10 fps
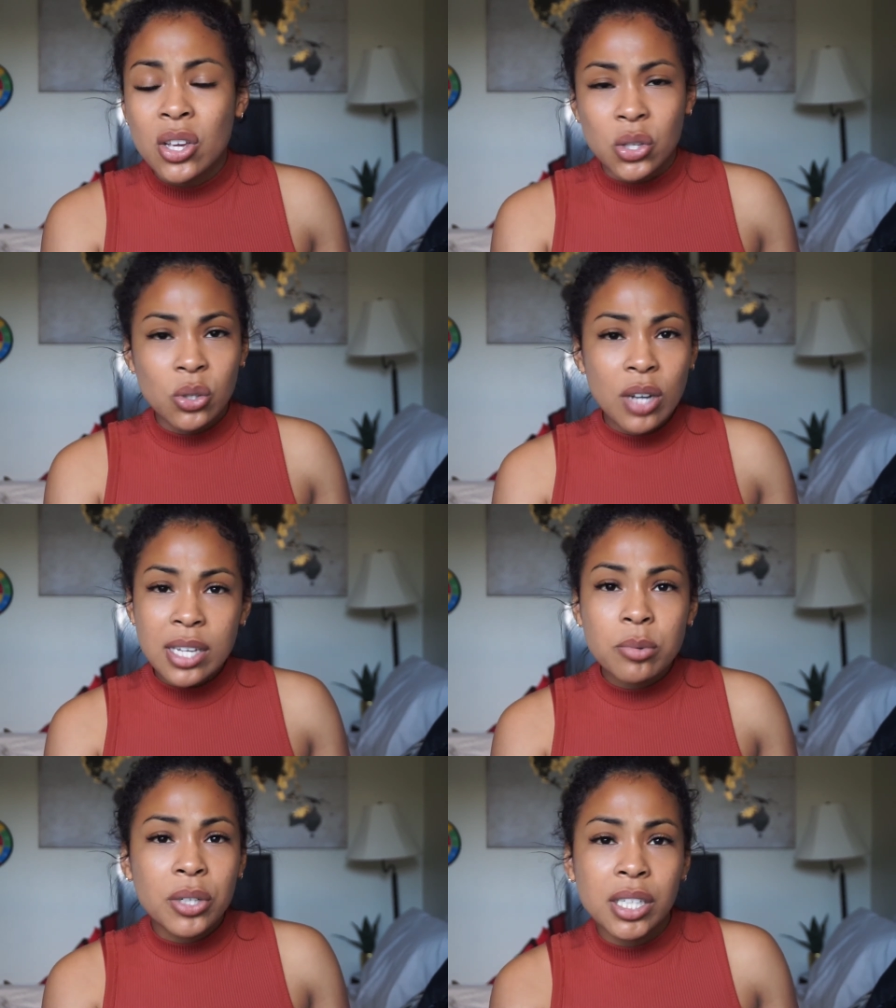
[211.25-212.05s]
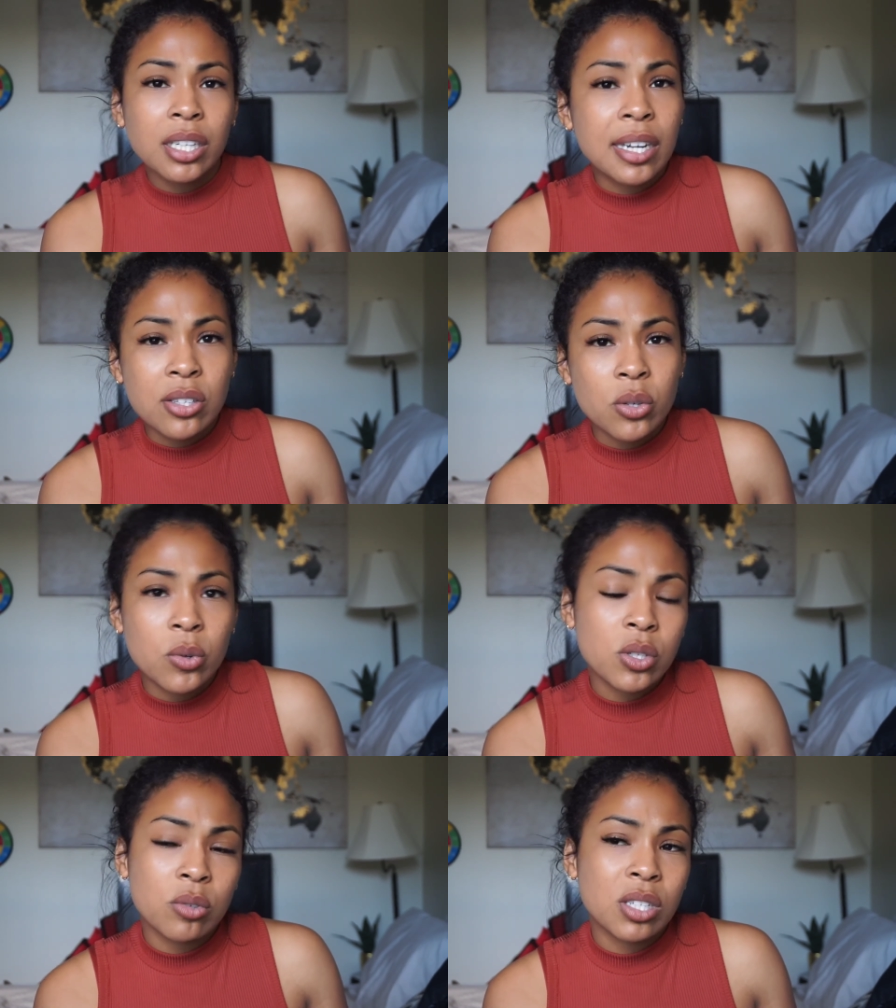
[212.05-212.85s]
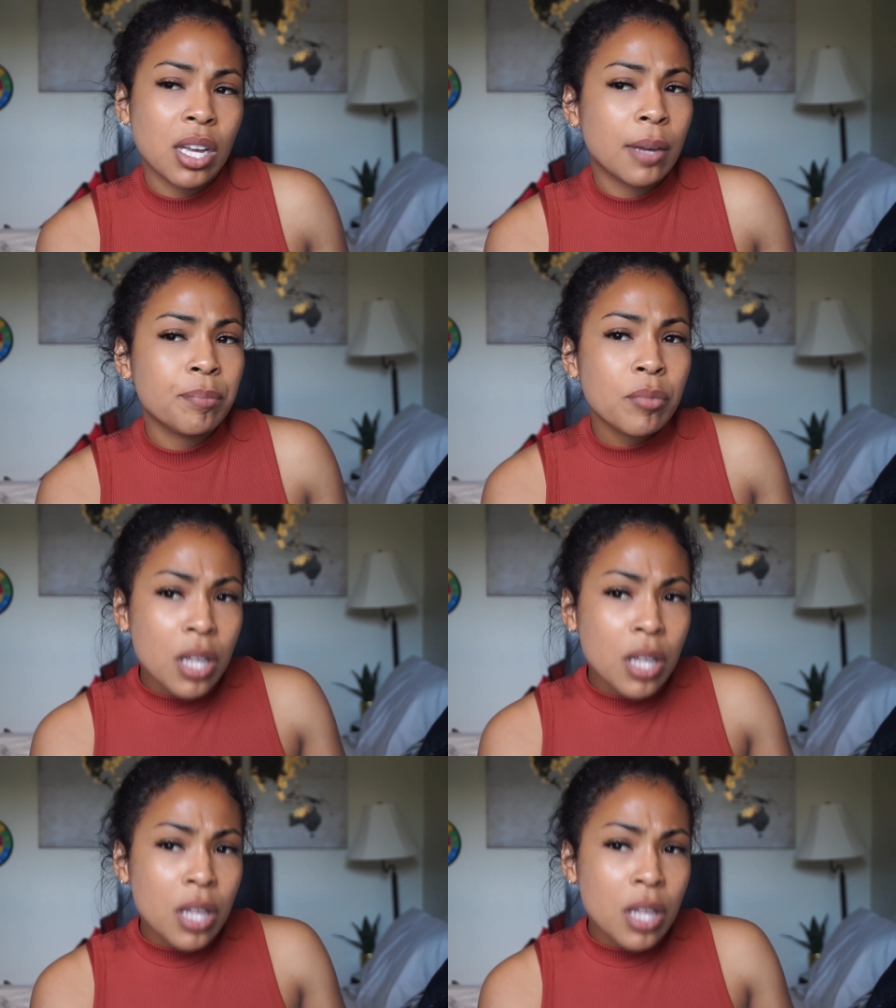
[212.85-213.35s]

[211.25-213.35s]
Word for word: you guys weren't here at so-and-so time